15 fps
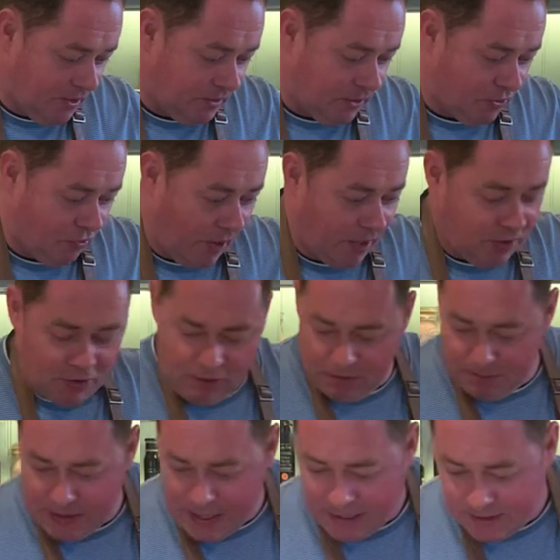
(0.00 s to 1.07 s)
the dry
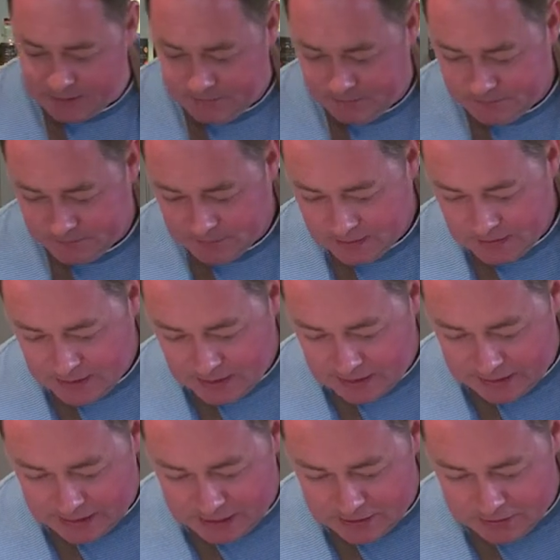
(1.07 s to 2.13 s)
cured bacon.
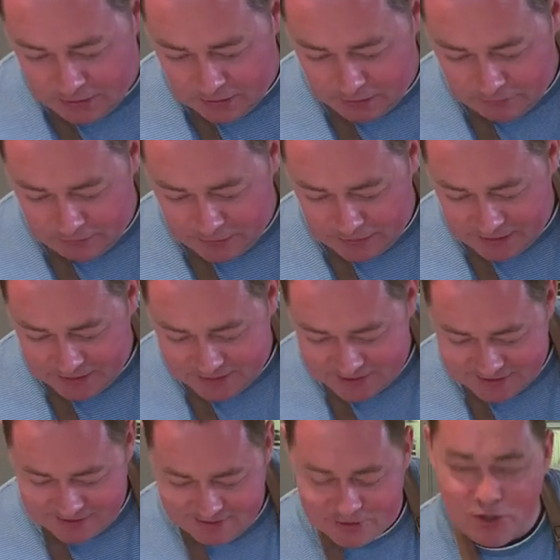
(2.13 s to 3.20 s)
Again, you're looking for
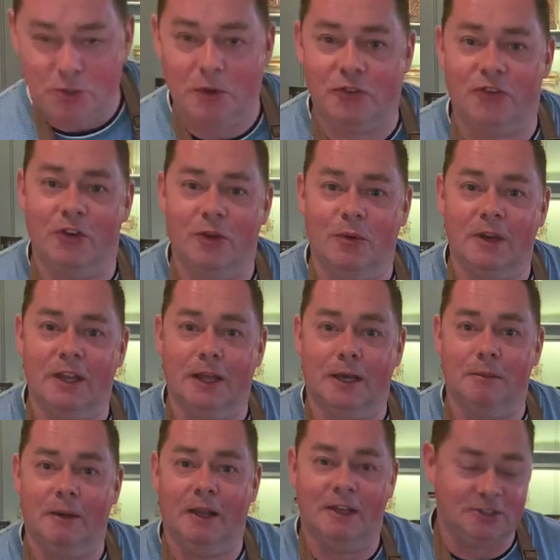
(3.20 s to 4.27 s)
nice two or three. What do you think,
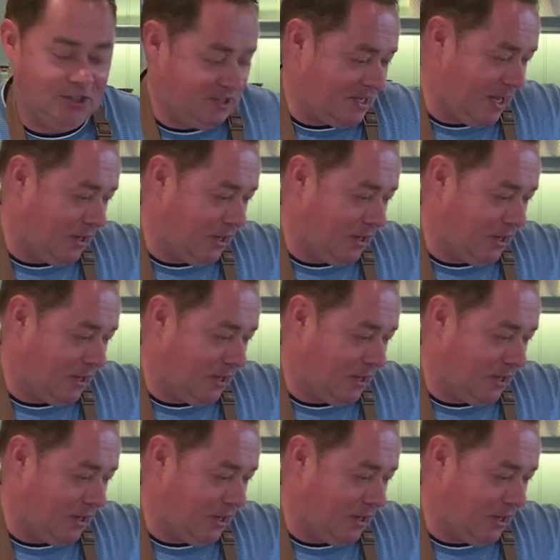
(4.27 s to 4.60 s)
Amela? She's